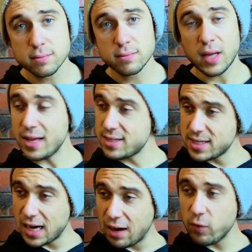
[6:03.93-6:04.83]
It's a
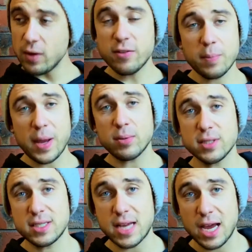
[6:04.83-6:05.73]
tough one for people to
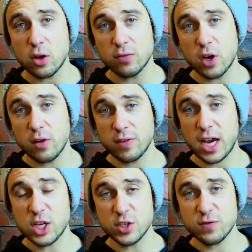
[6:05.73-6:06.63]
take off
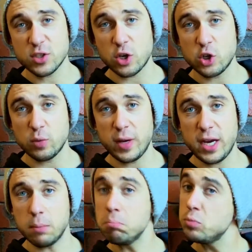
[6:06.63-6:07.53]
notifications for social media.
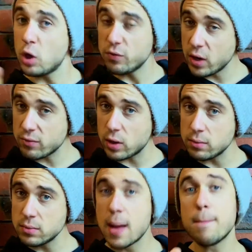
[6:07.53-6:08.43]
Not for everyone,
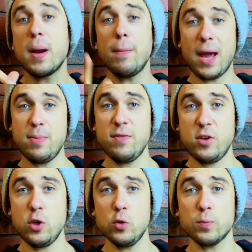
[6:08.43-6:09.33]
but it may be for
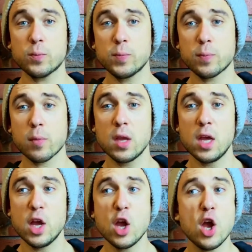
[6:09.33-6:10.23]
you.
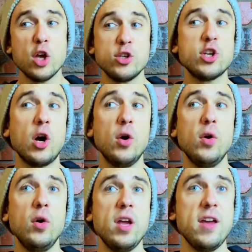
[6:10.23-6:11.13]

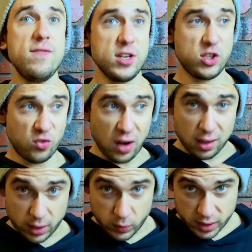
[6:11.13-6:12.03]
So if you're
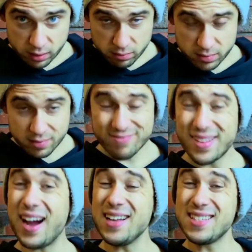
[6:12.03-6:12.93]
struggling with it,
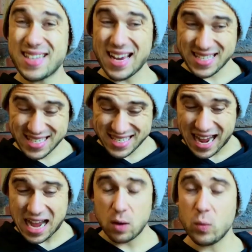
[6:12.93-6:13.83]
I'd say
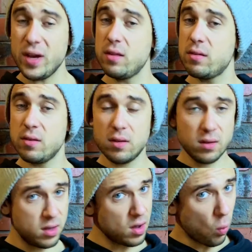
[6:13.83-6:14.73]
start with
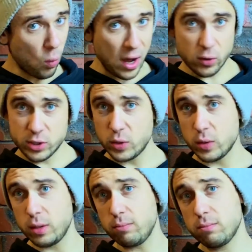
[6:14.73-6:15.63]
1 or 2 of
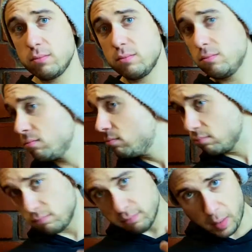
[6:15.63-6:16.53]
them,
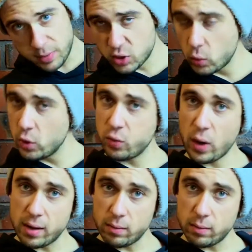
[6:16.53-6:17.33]
maybe 2 or 3.